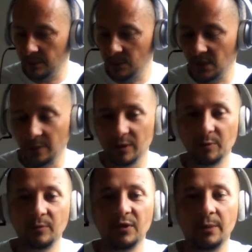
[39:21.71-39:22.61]

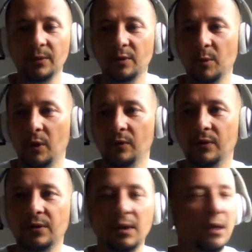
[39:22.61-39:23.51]
Sumner's
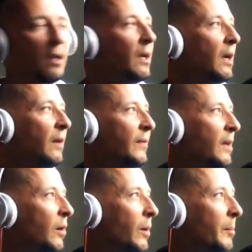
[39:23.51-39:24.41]
Pond, and
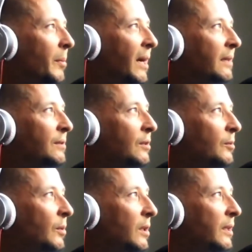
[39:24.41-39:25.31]
then I went back to
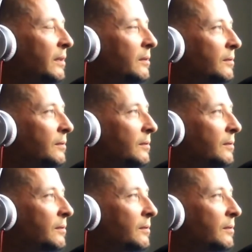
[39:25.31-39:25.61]
my